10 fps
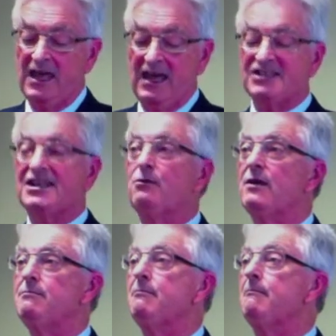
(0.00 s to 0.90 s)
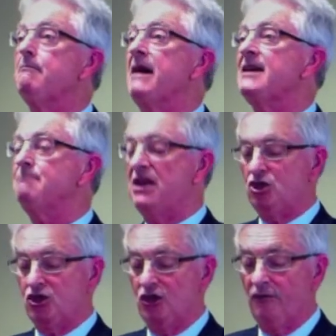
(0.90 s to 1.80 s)
and someone made
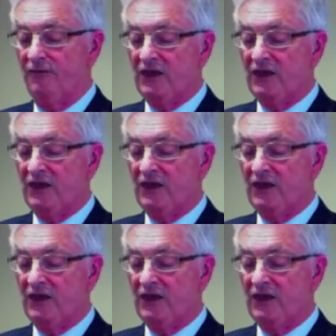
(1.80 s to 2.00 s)
mention of